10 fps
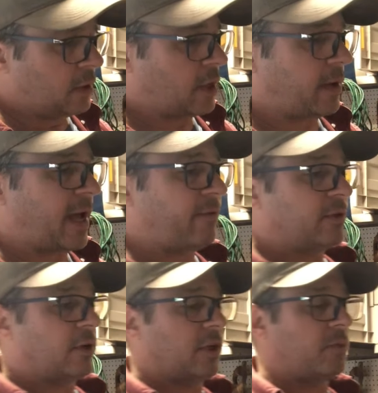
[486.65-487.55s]
Now, I haven't
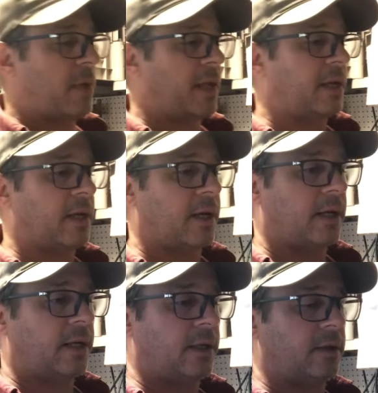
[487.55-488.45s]
done as many
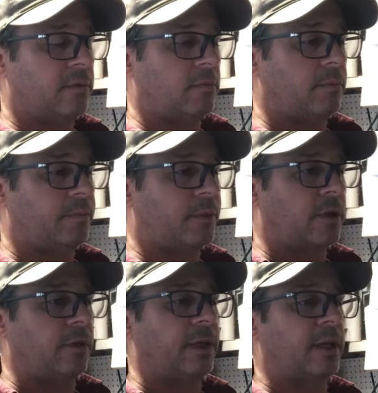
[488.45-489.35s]

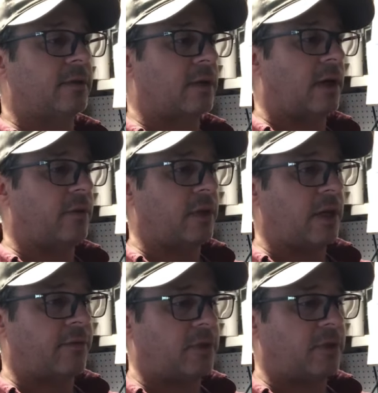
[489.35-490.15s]
cleanings on the